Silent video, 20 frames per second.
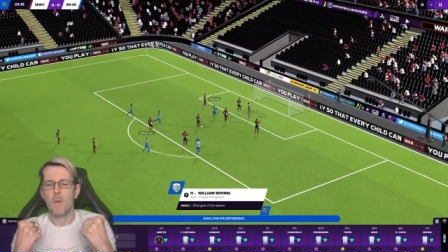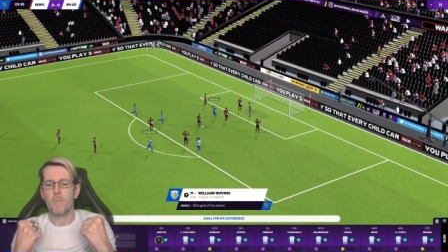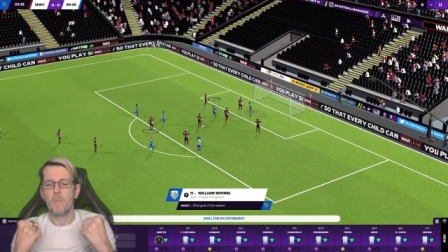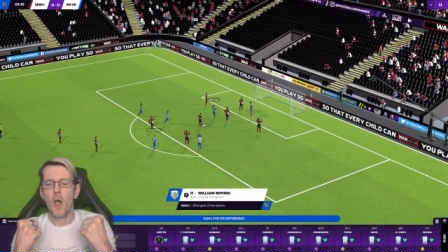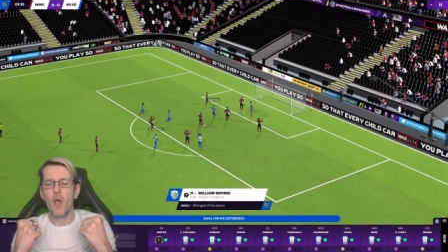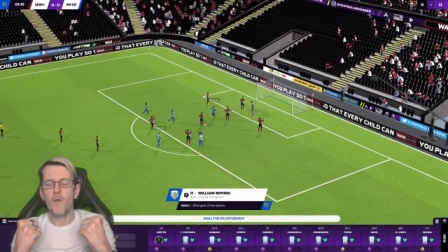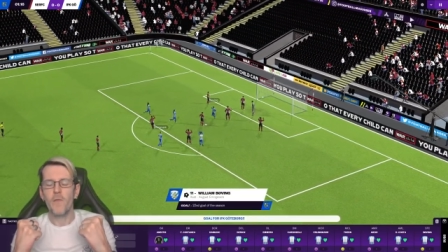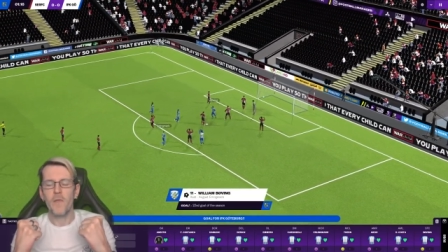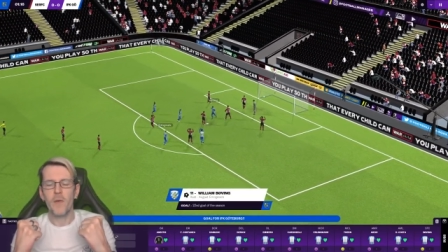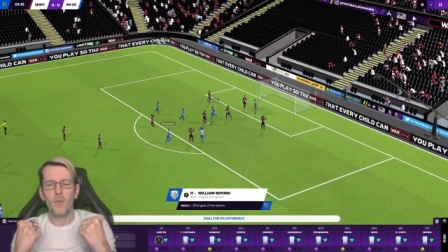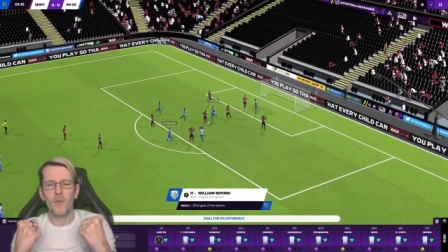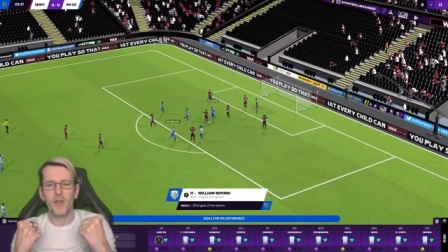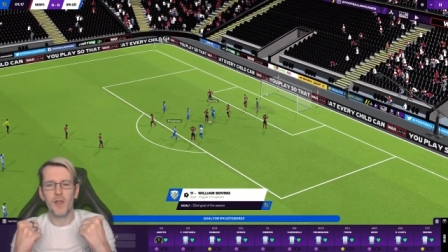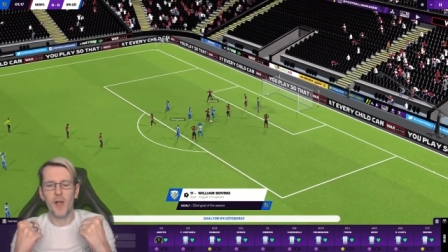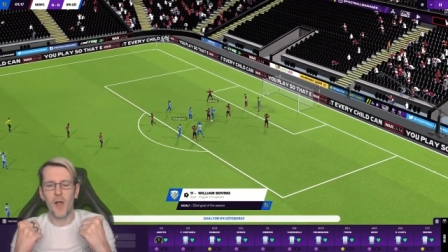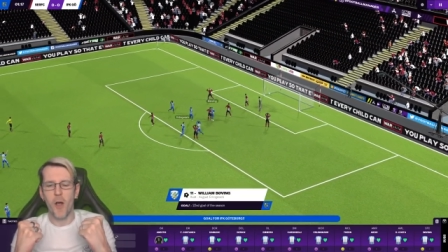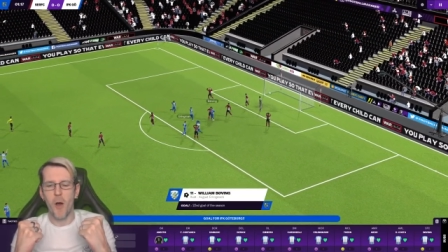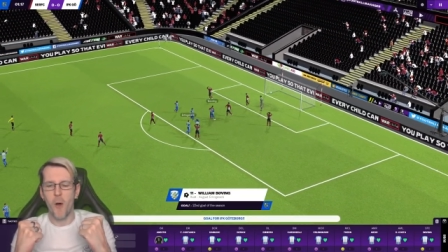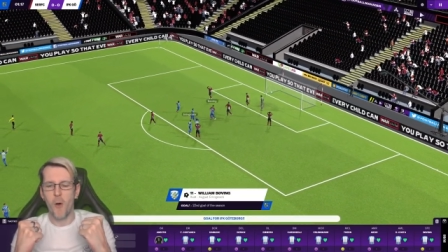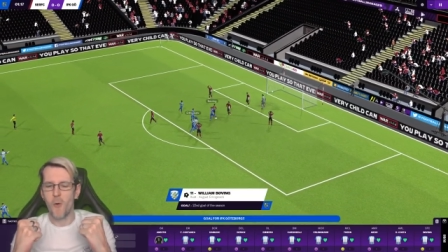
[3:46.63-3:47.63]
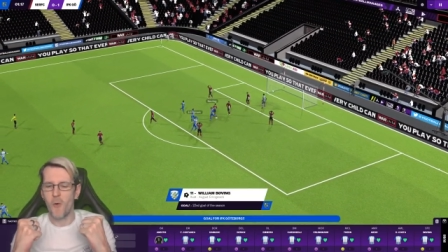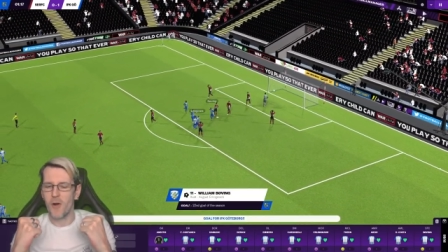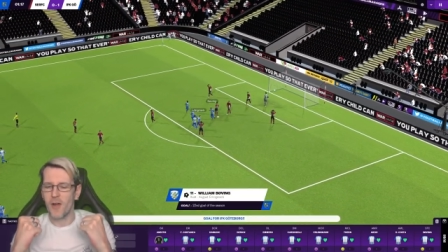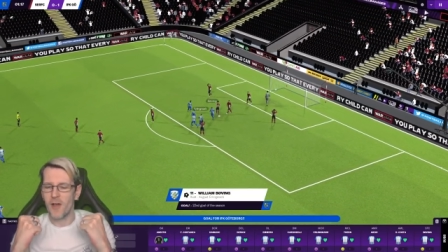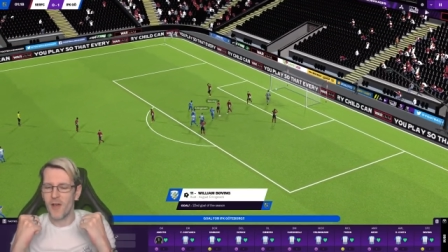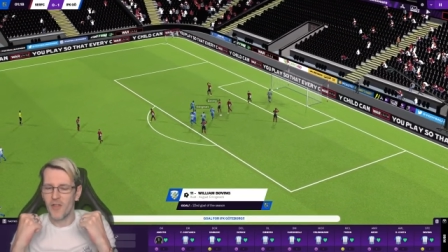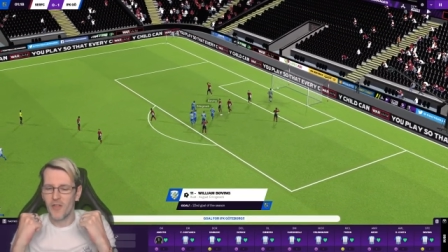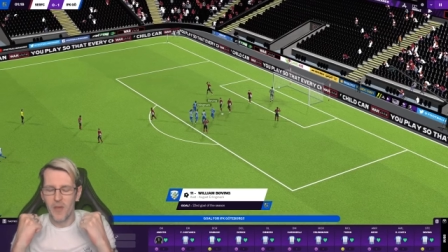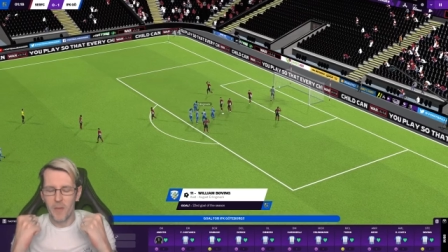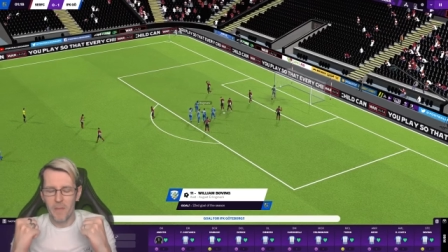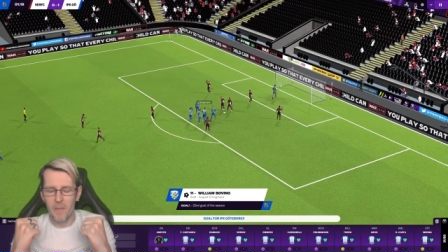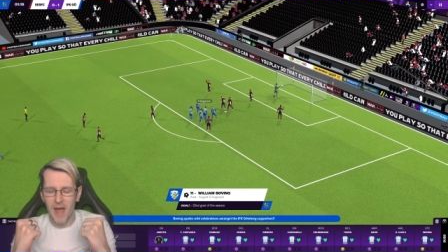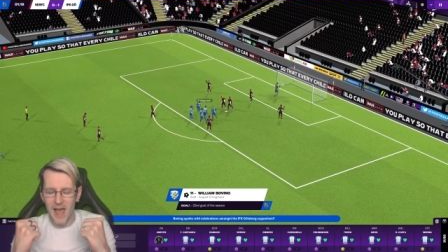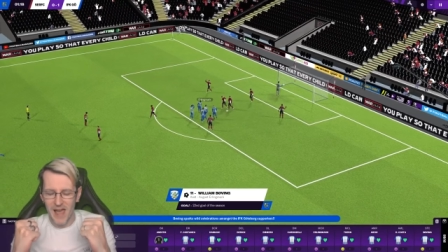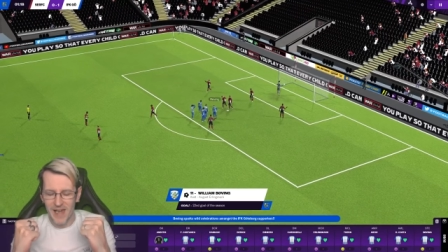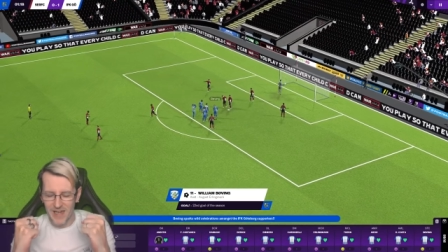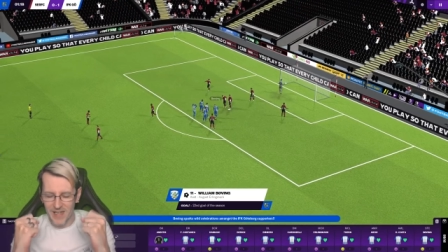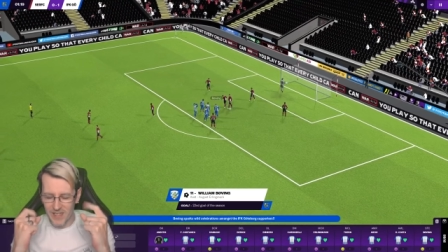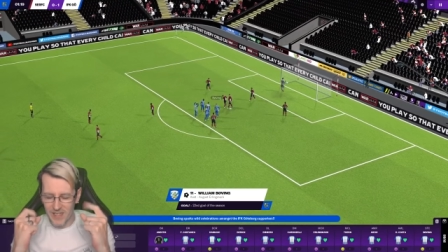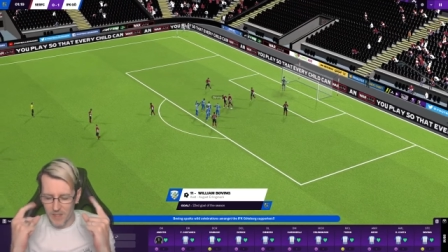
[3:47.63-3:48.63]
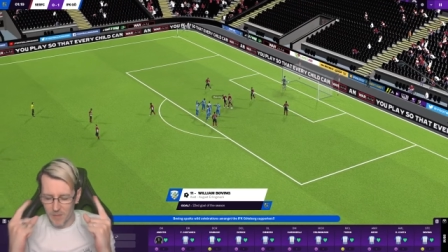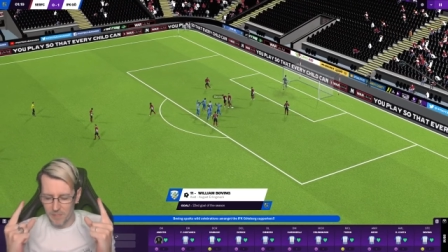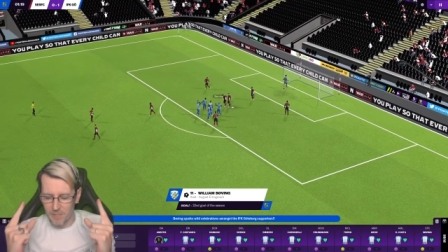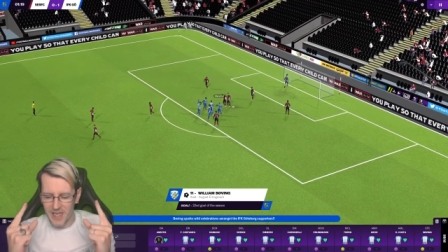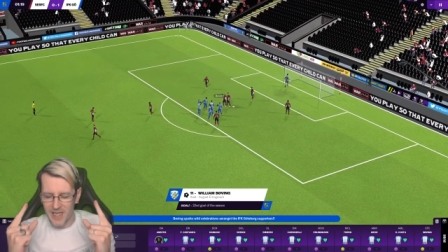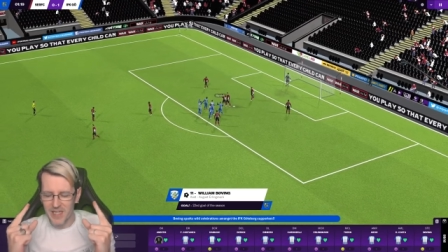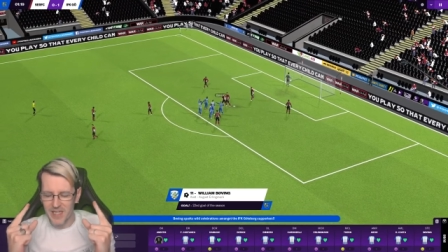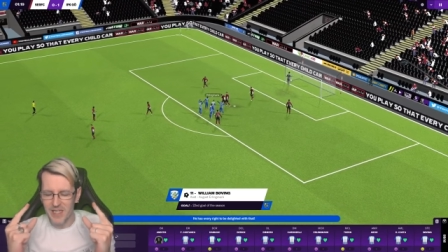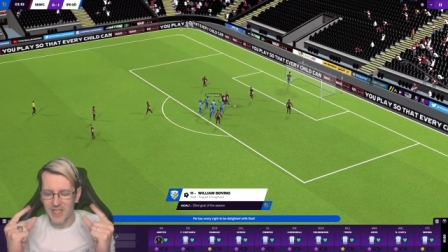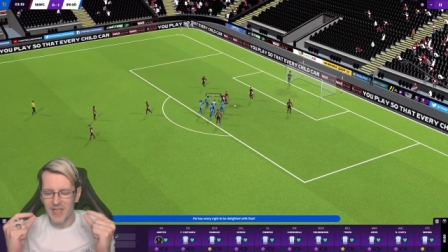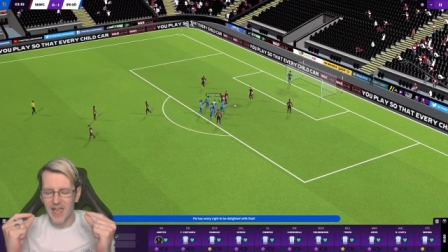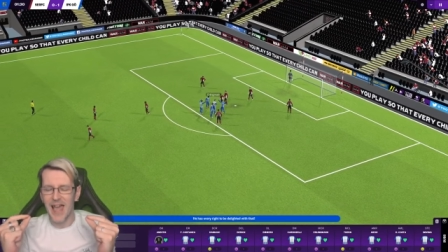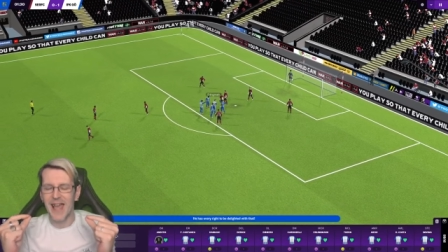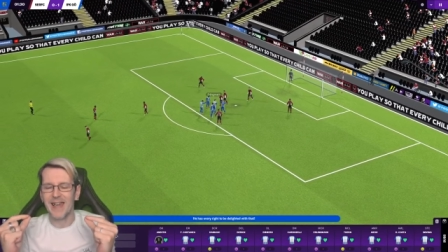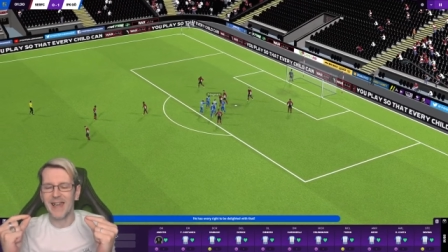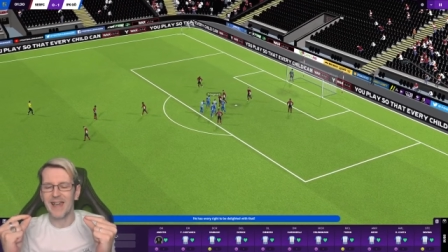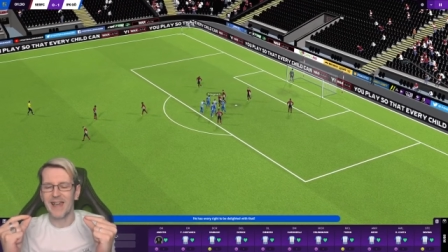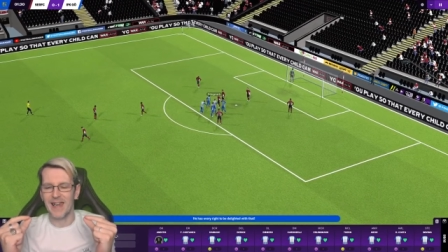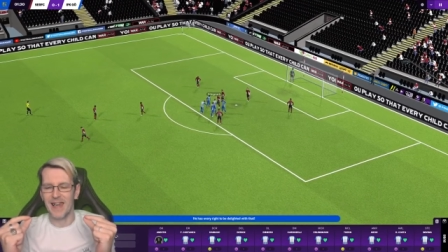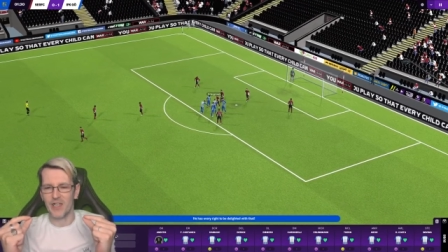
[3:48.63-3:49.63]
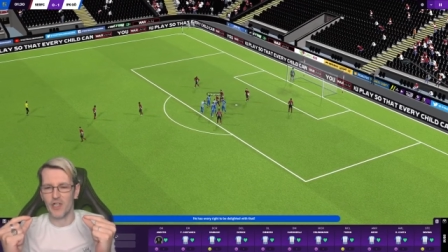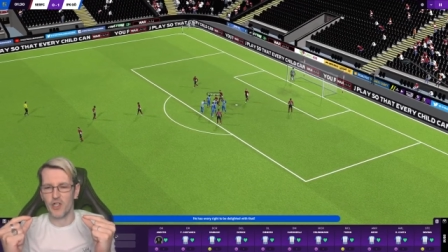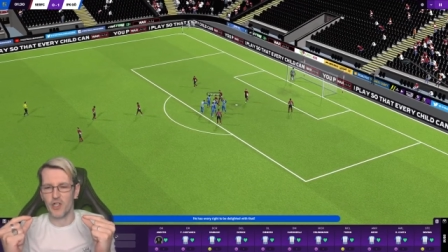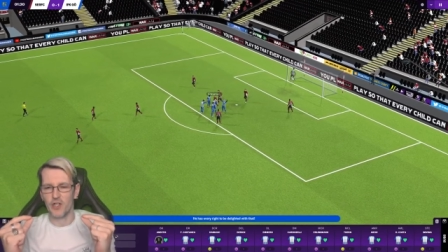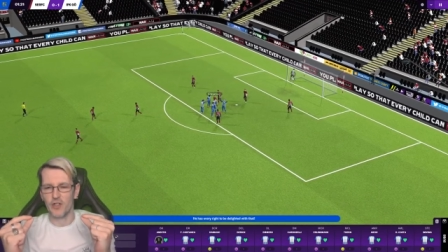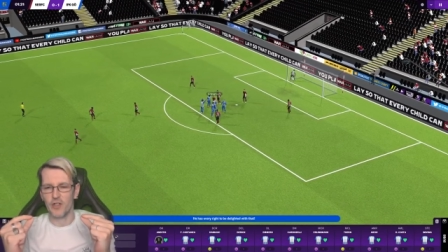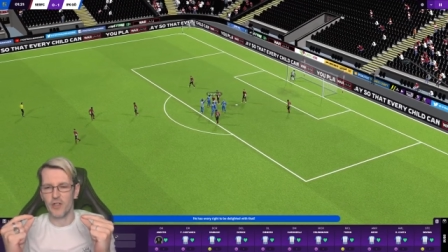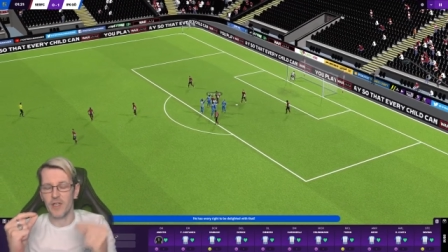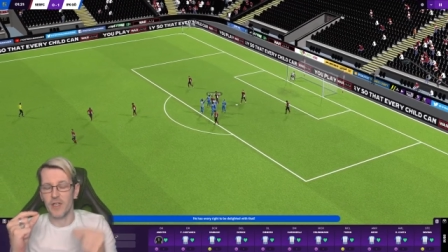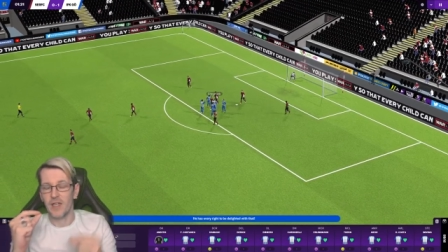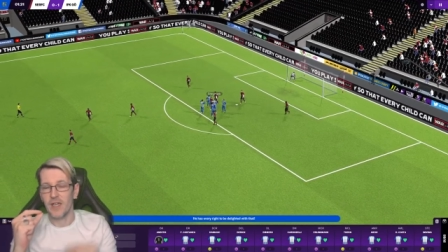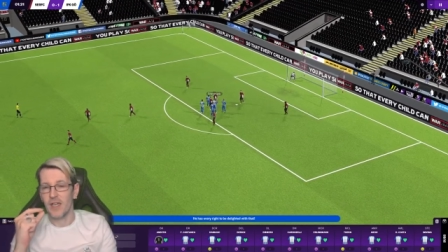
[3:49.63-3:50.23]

Bovin with a goal. The man is a beast and a legend.